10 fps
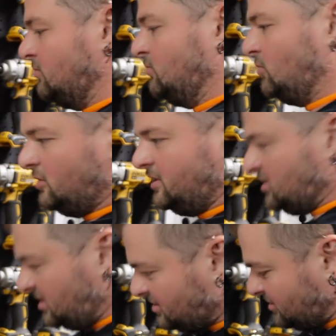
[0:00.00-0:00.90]
Water
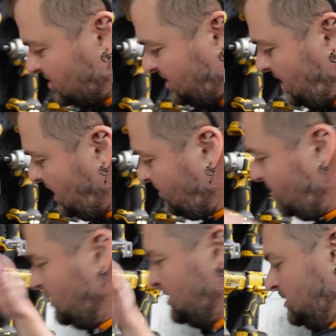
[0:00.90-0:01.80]
system set up.
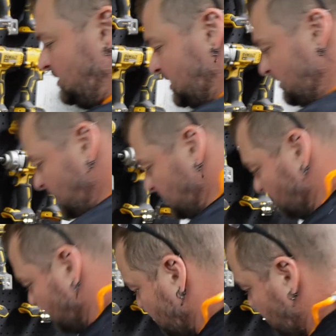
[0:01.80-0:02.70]
Now we get the rim